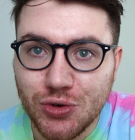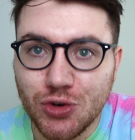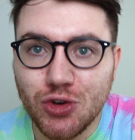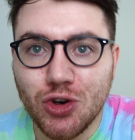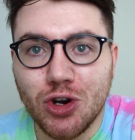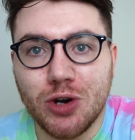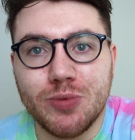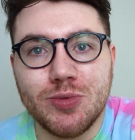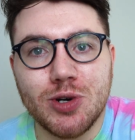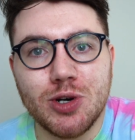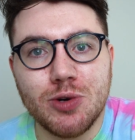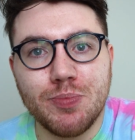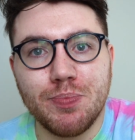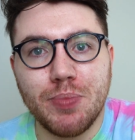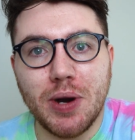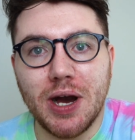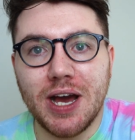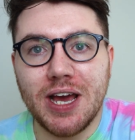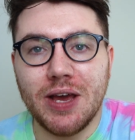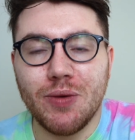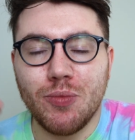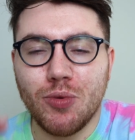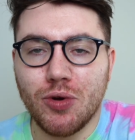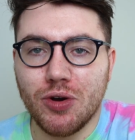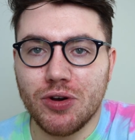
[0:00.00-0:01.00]
normal, but
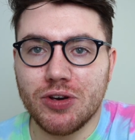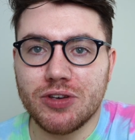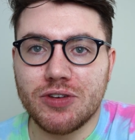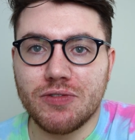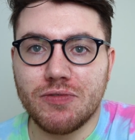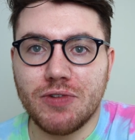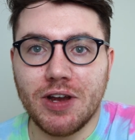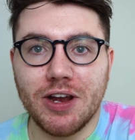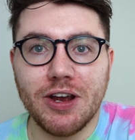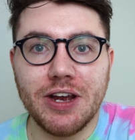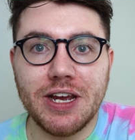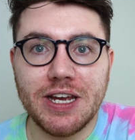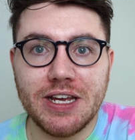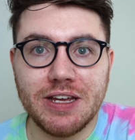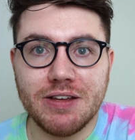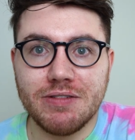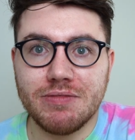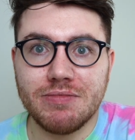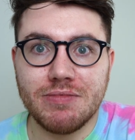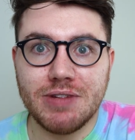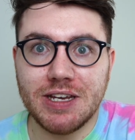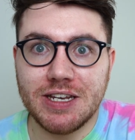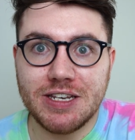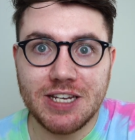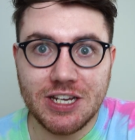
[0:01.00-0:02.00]

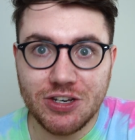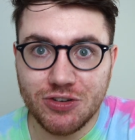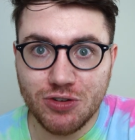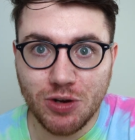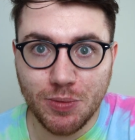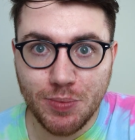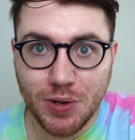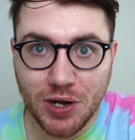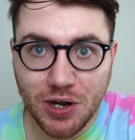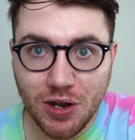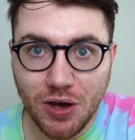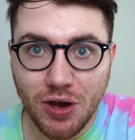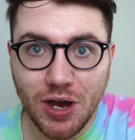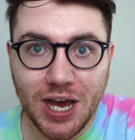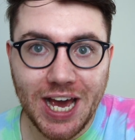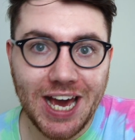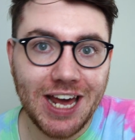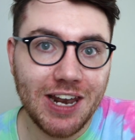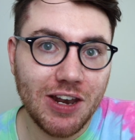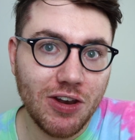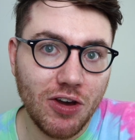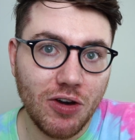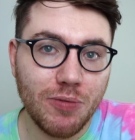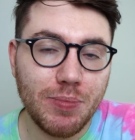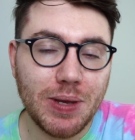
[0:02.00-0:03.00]
it did drop a lot and a
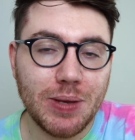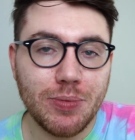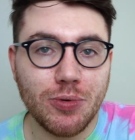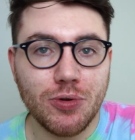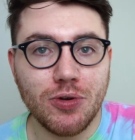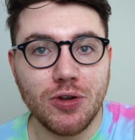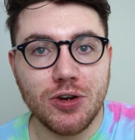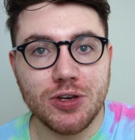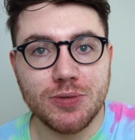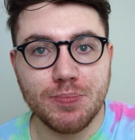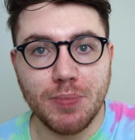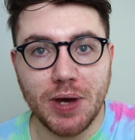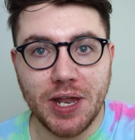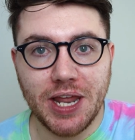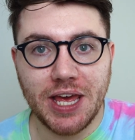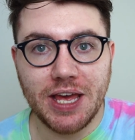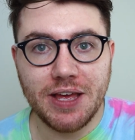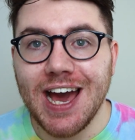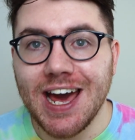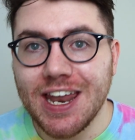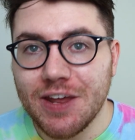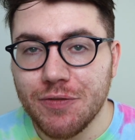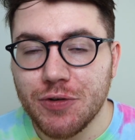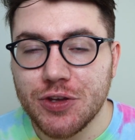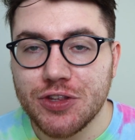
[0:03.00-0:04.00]
lot of people lost money.
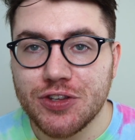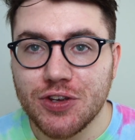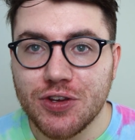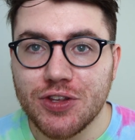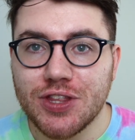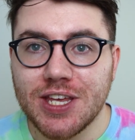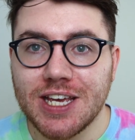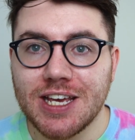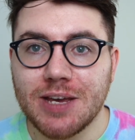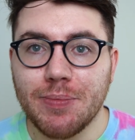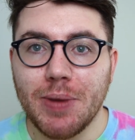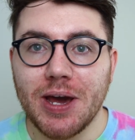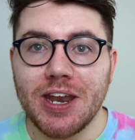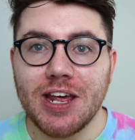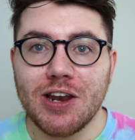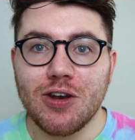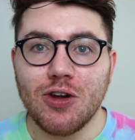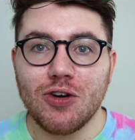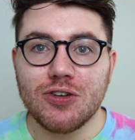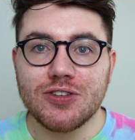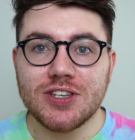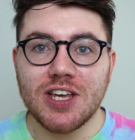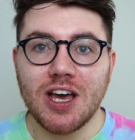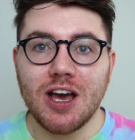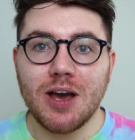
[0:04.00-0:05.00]
And if we do think about it
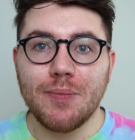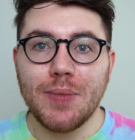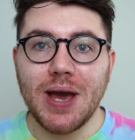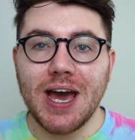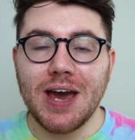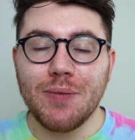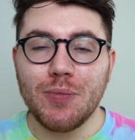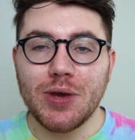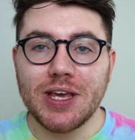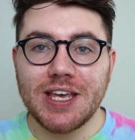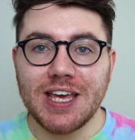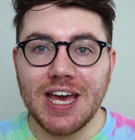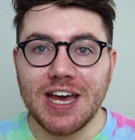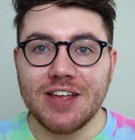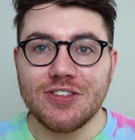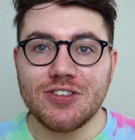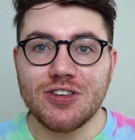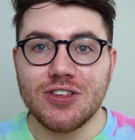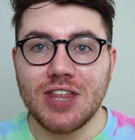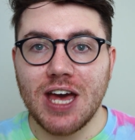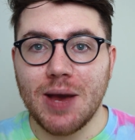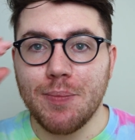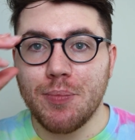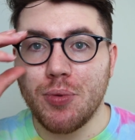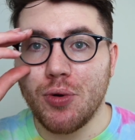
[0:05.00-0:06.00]
long term and we get to
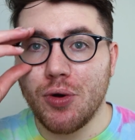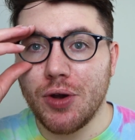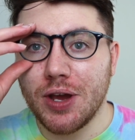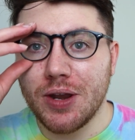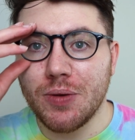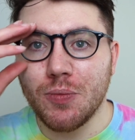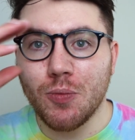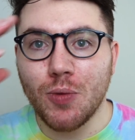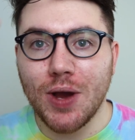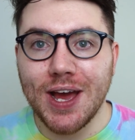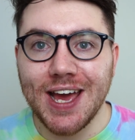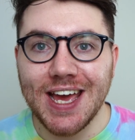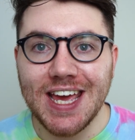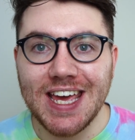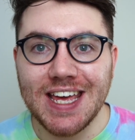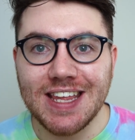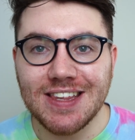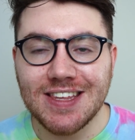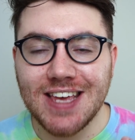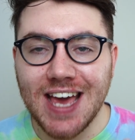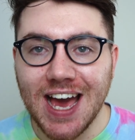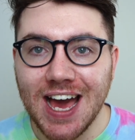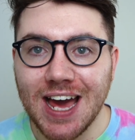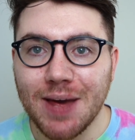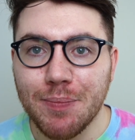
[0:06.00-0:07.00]
that point where it
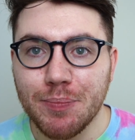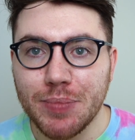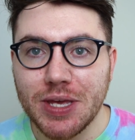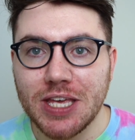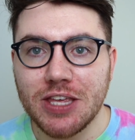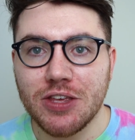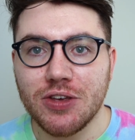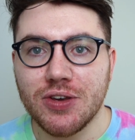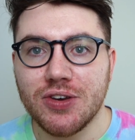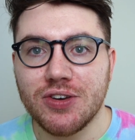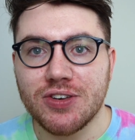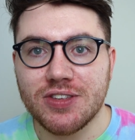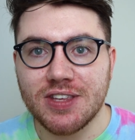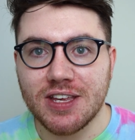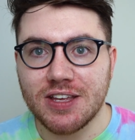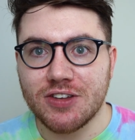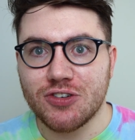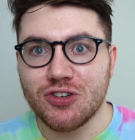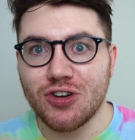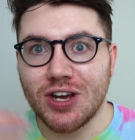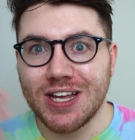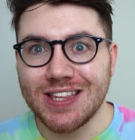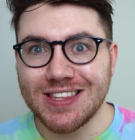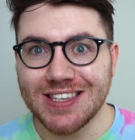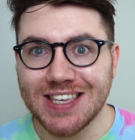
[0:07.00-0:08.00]
can be used
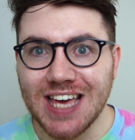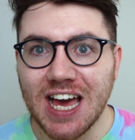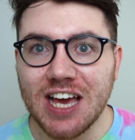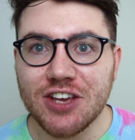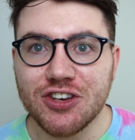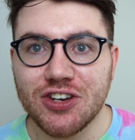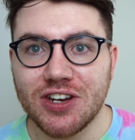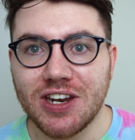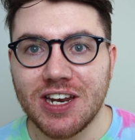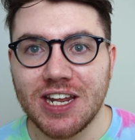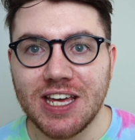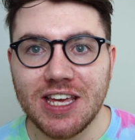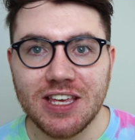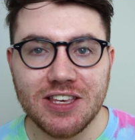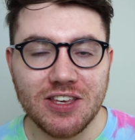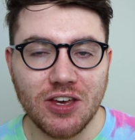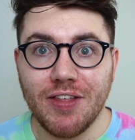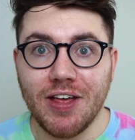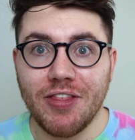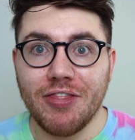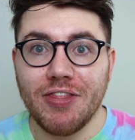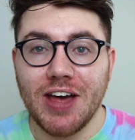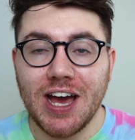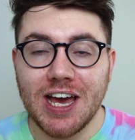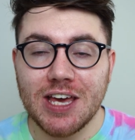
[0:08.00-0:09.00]
transactionally,
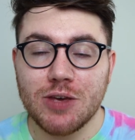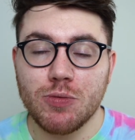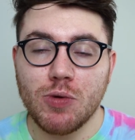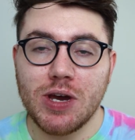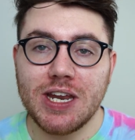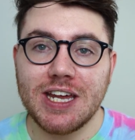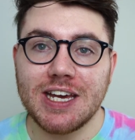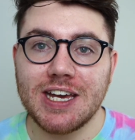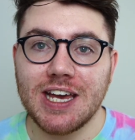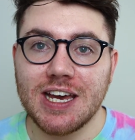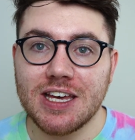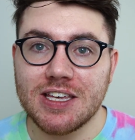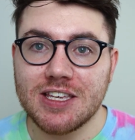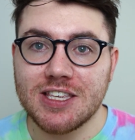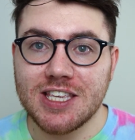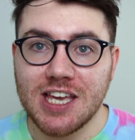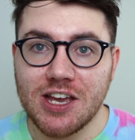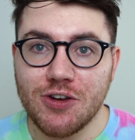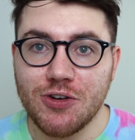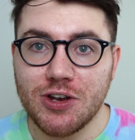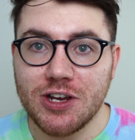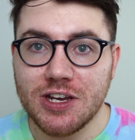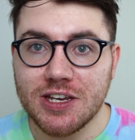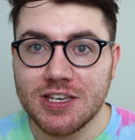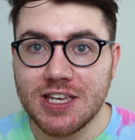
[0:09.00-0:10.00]
then that is when it gets
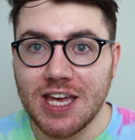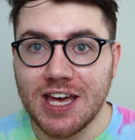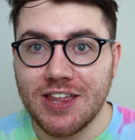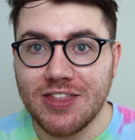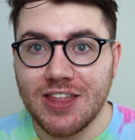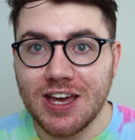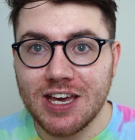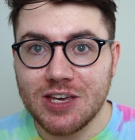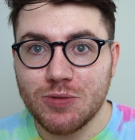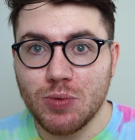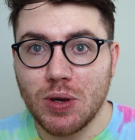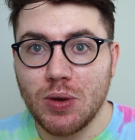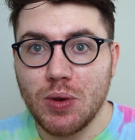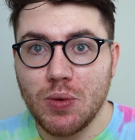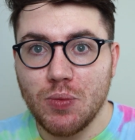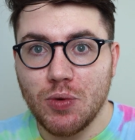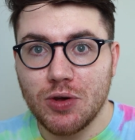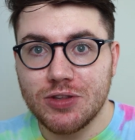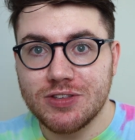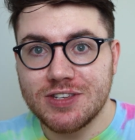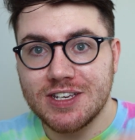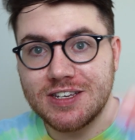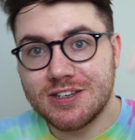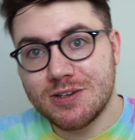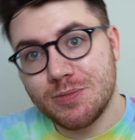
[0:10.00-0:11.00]
serious, and that's where we
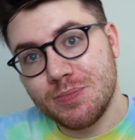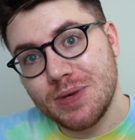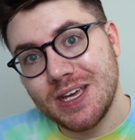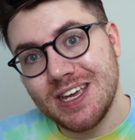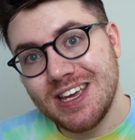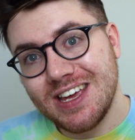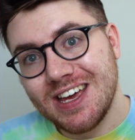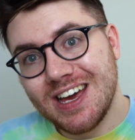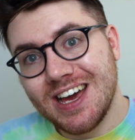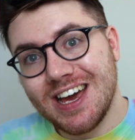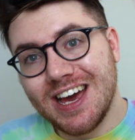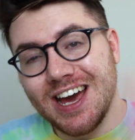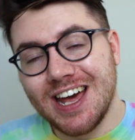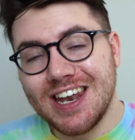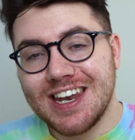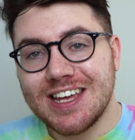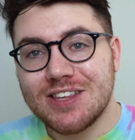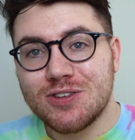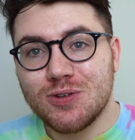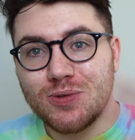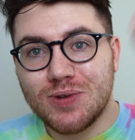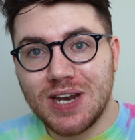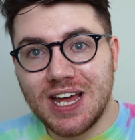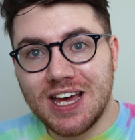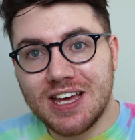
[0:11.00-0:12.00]
want it to be a
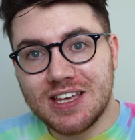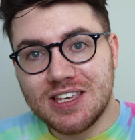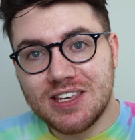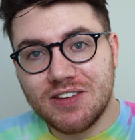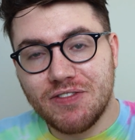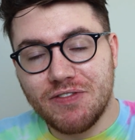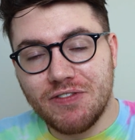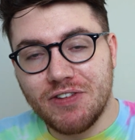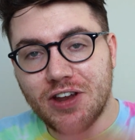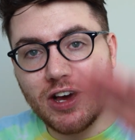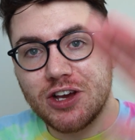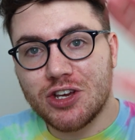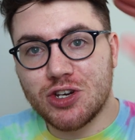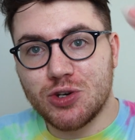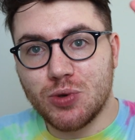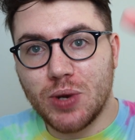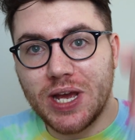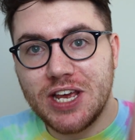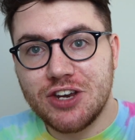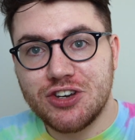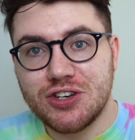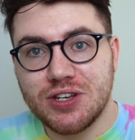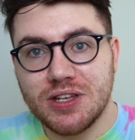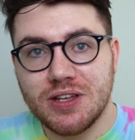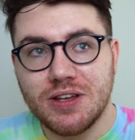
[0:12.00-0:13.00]
little less
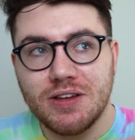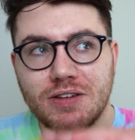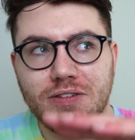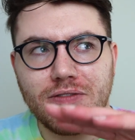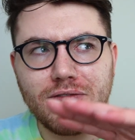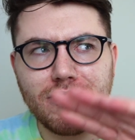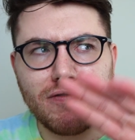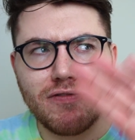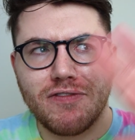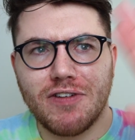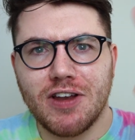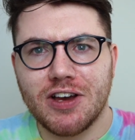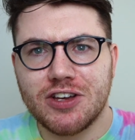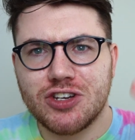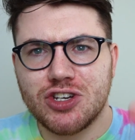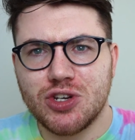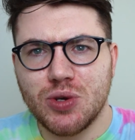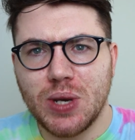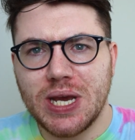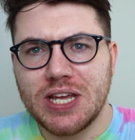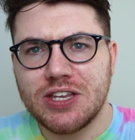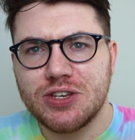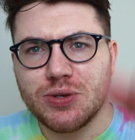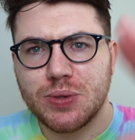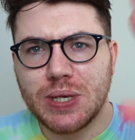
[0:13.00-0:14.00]

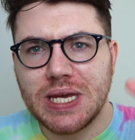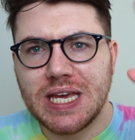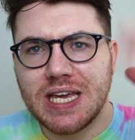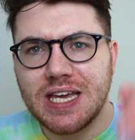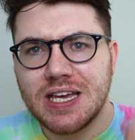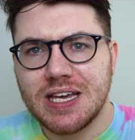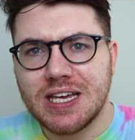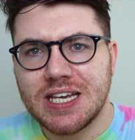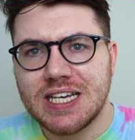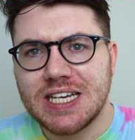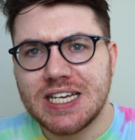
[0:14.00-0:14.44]
fluctuatory.